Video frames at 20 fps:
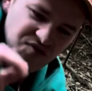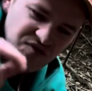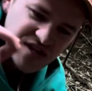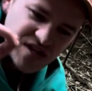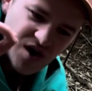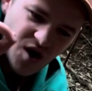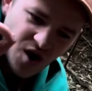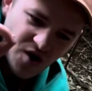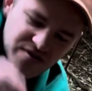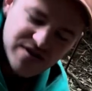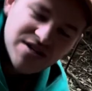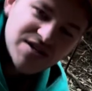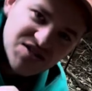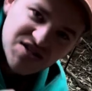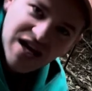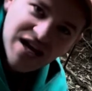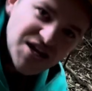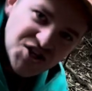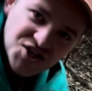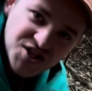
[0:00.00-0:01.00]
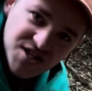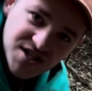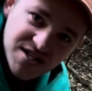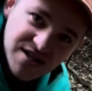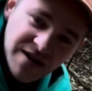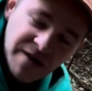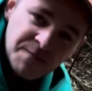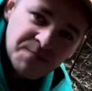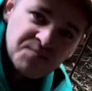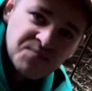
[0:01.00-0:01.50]
the
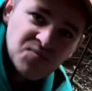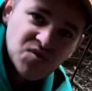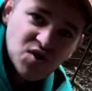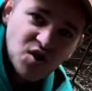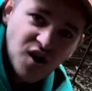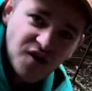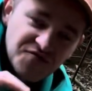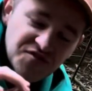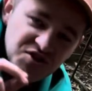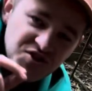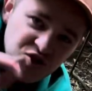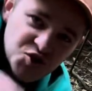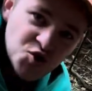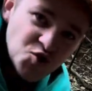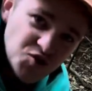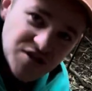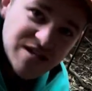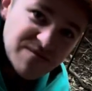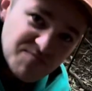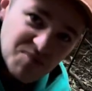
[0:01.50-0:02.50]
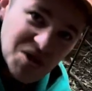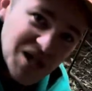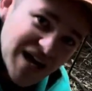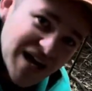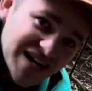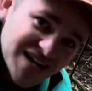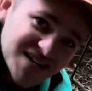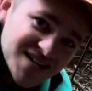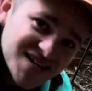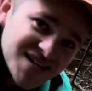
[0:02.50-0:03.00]
orientation of the 2D
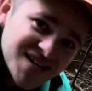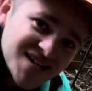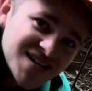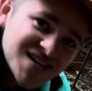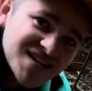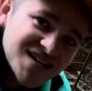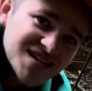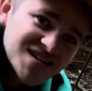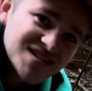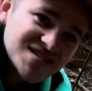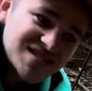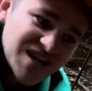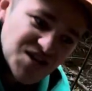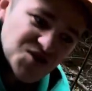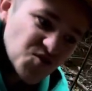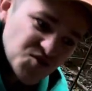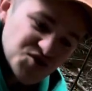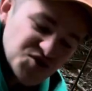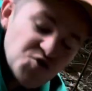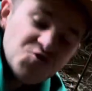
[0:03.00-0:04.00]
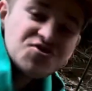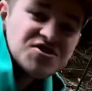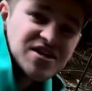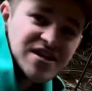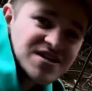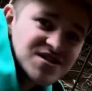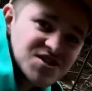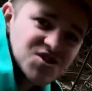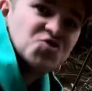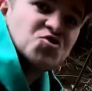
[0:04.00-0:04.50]
plane that you're
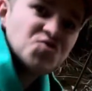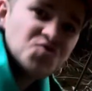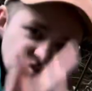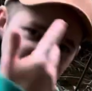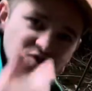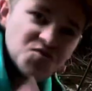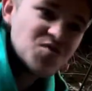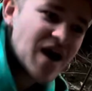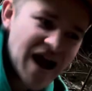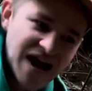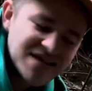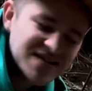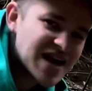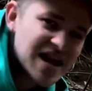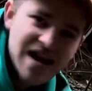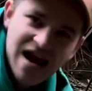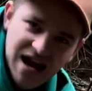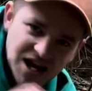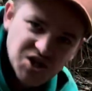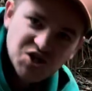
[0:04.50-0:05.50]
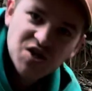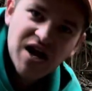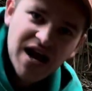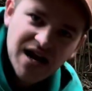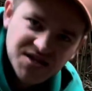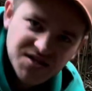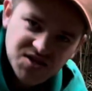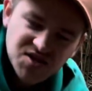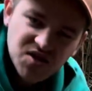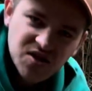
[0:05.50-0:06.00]
using to add that extra
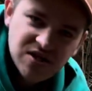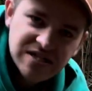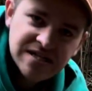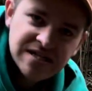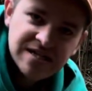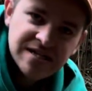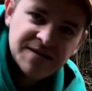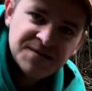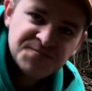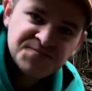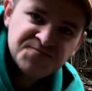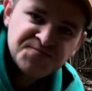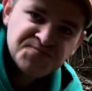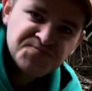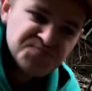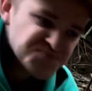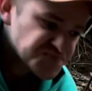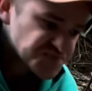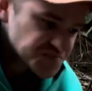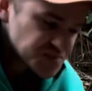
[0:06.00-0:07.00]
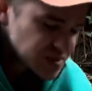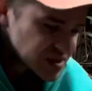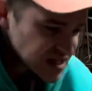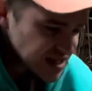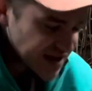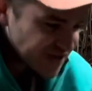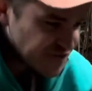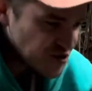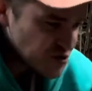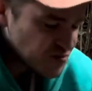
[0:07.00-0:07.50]
axis on.
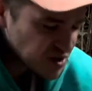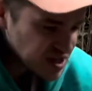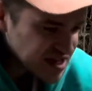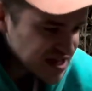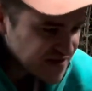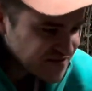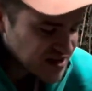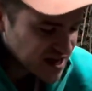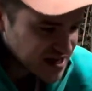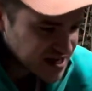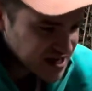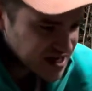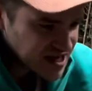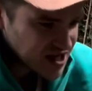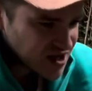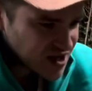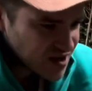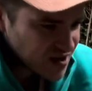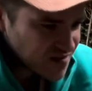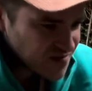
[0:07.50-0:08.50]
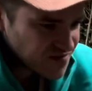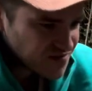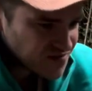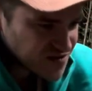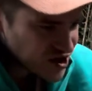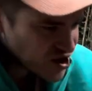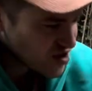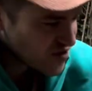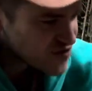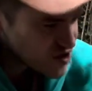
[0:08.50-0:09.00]
If you believe that,
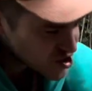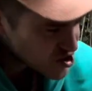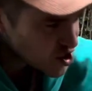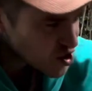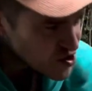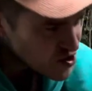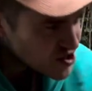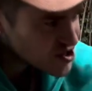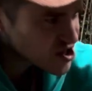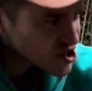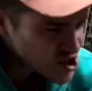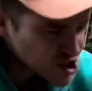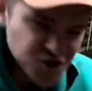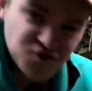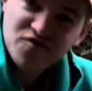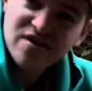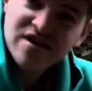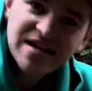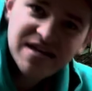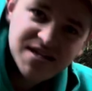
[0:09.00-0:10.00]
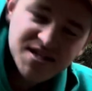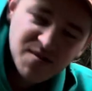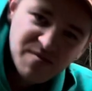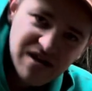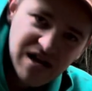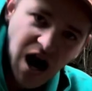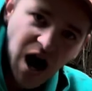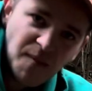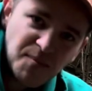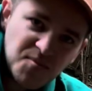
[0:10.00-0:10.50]
you know, if you're so used to screens and
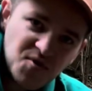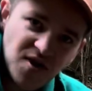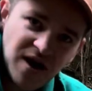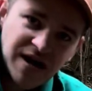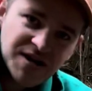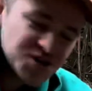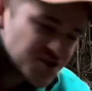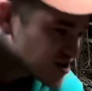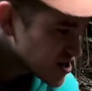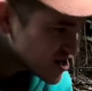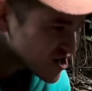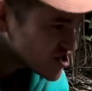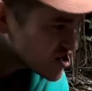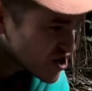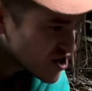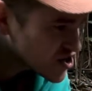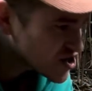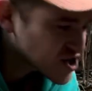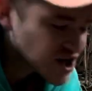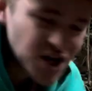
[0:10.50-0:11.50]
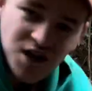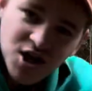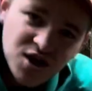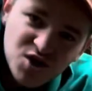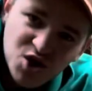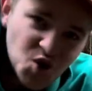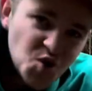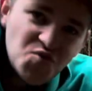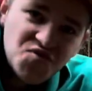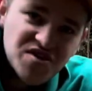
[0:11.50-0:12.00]
being upright, you're just going to
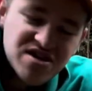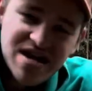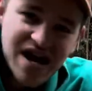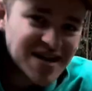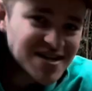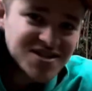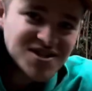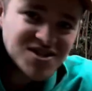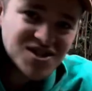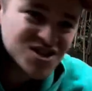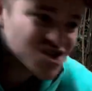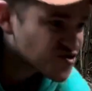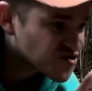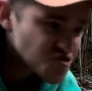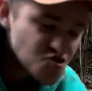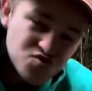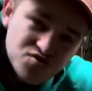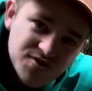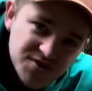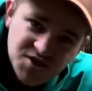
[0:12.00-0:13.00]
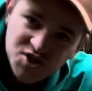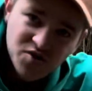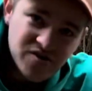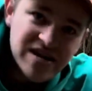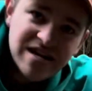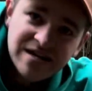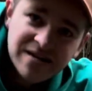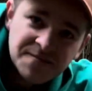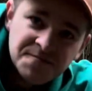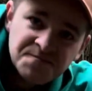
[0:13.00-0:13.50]
conclude the axis is through the
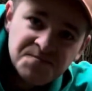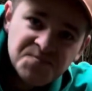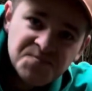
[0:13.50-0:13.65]
screen.